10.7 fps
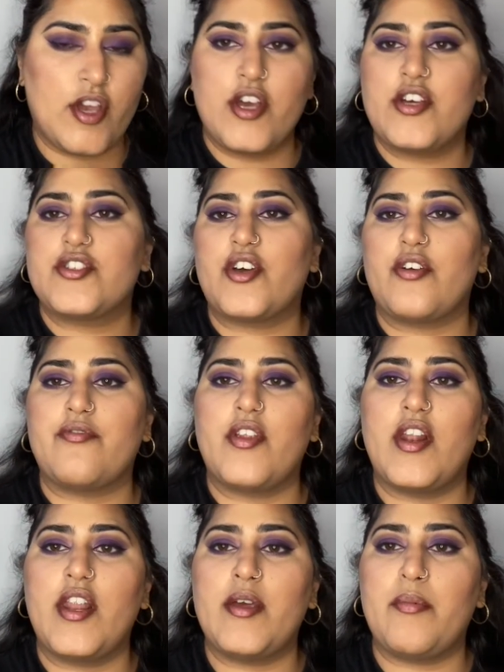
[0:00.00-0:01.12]
So for the
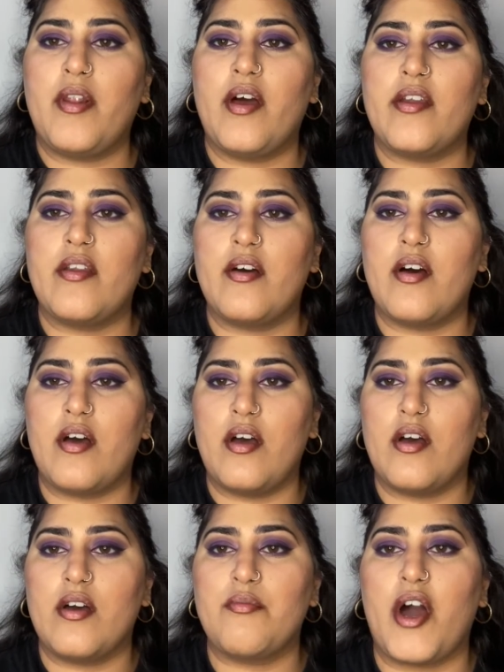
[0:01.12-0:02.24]
lip
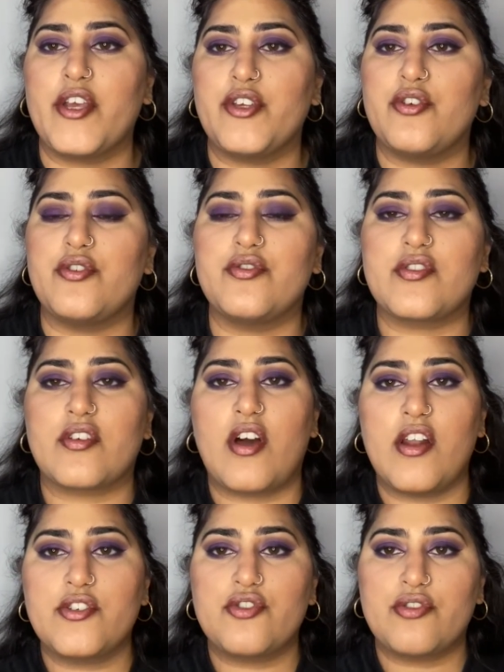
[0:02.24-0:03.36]
liner, I used
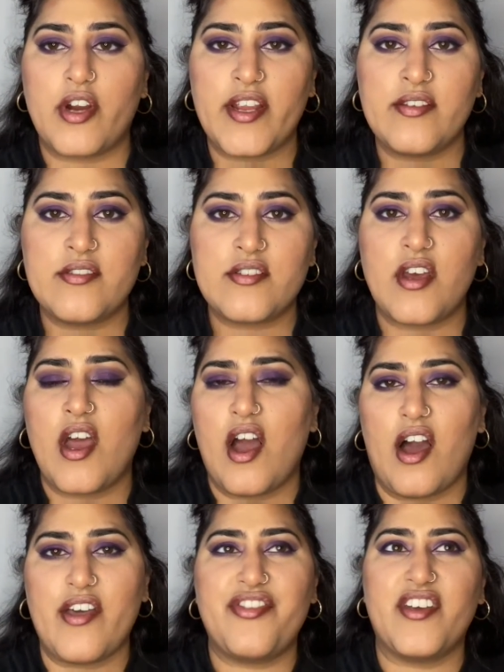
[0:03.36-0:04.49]
Colour Trend.
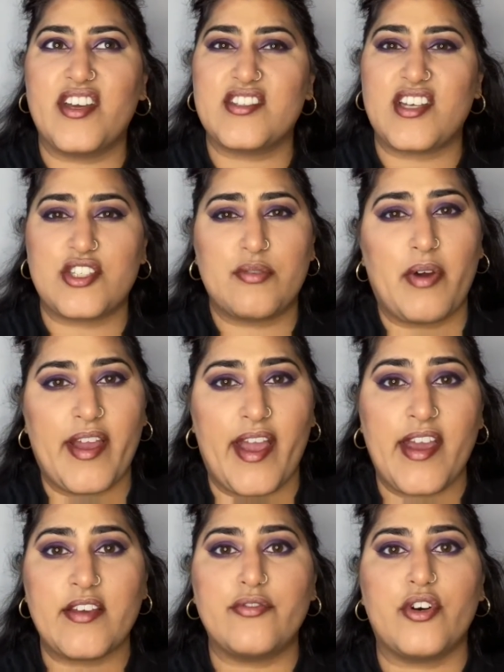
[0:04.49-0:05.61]
I think it's actually by
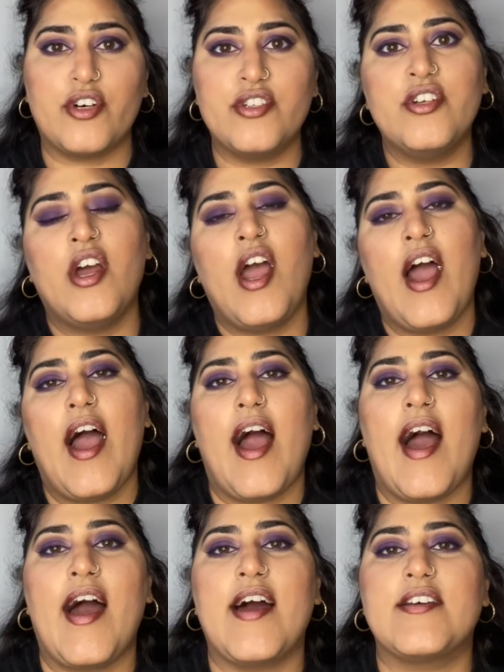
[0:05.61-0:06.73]
Avon.
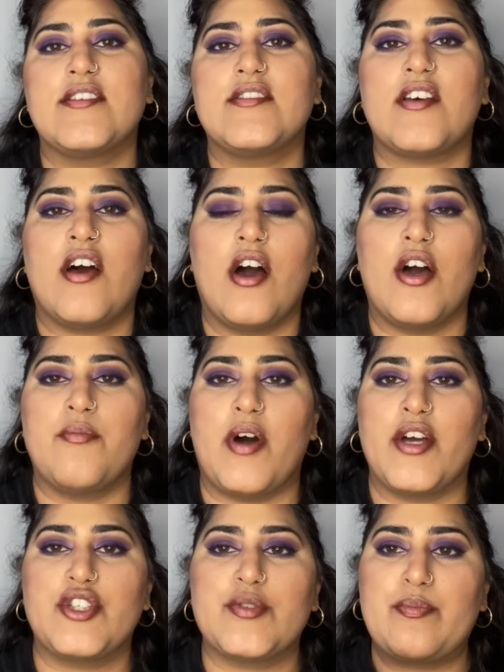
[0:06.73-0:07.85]
And I
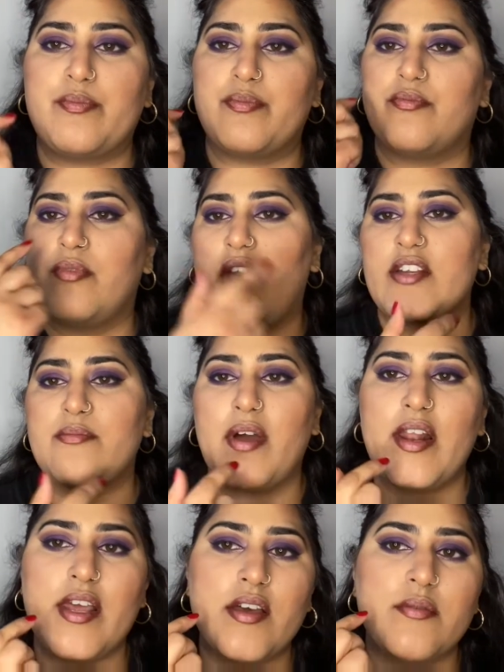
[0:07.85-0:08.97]
just lined my
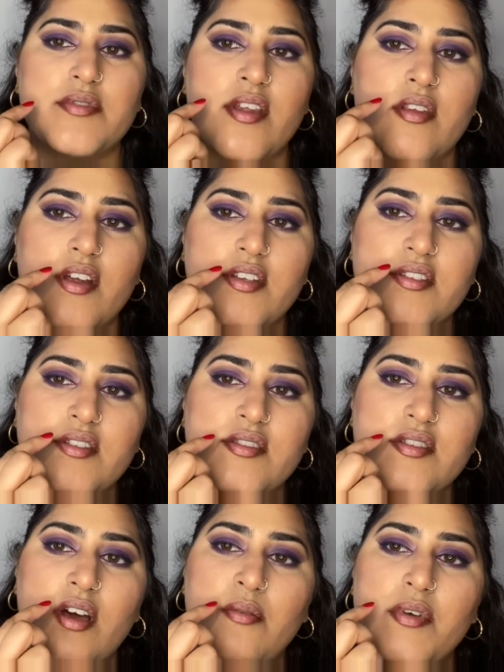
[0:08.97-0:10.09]
lips, and then I did
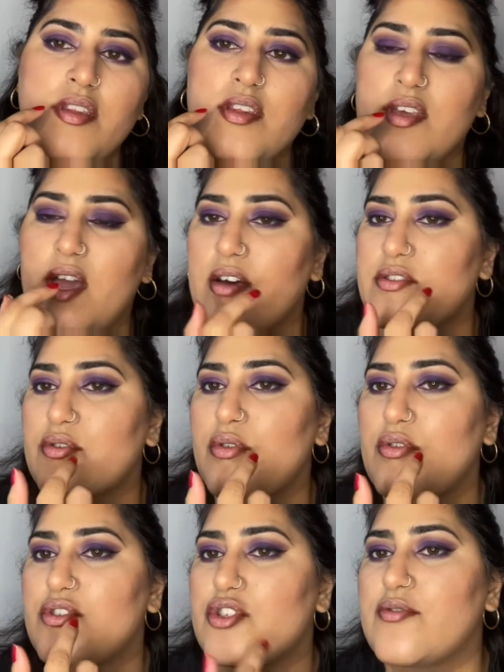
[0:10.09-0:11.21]
some in the outer
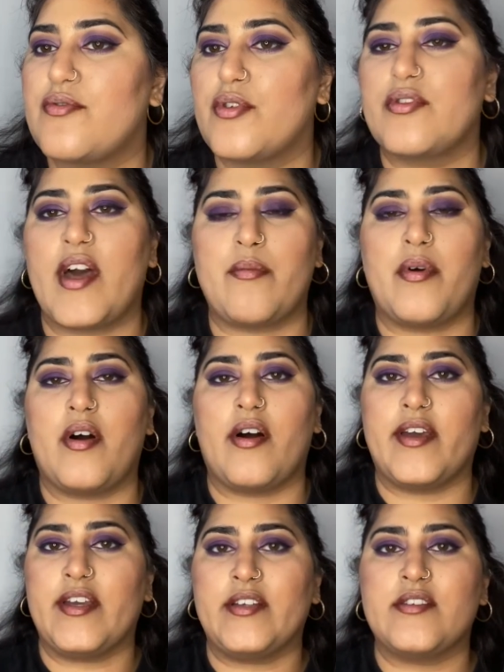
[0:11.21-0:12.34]
corners, just filled that part
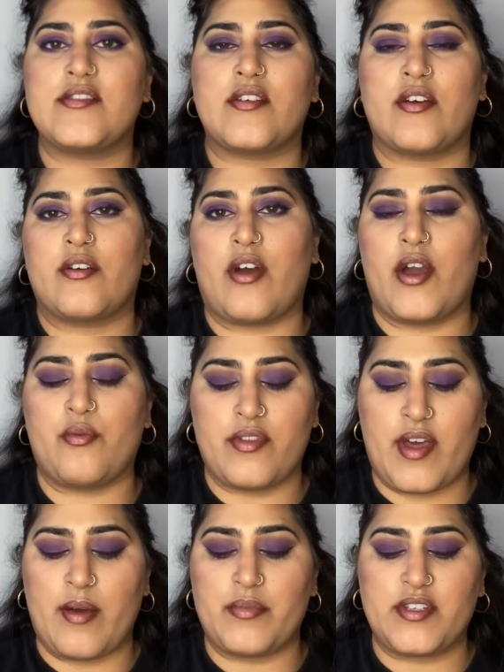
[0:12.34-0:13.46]
in. So I want
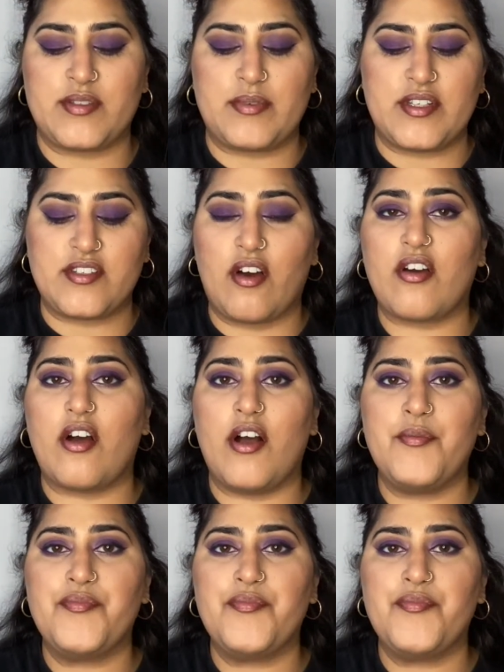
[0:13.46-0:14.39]
that bit to be darker.